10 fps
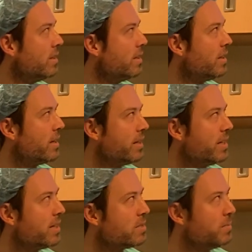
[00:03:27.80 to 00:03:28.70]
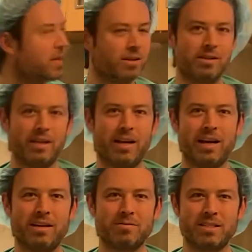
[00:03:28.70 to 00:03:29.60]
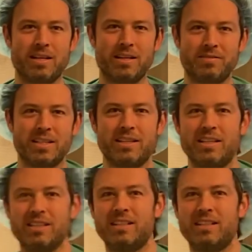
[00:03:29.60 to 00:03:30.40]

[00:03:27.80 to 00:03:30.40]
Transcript: And I think that's about all I had. Was that everything that